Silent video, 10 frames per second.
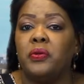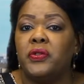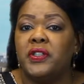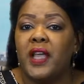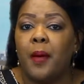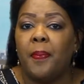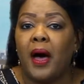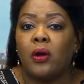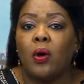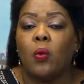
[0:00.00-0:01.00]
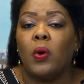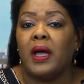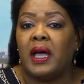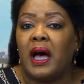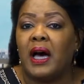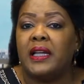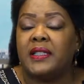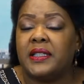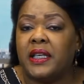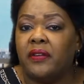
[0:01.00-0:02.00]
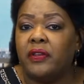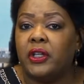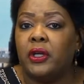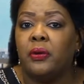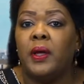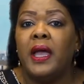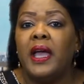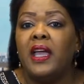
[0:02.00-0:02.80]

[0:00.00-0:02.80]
when you step out on what God has given you,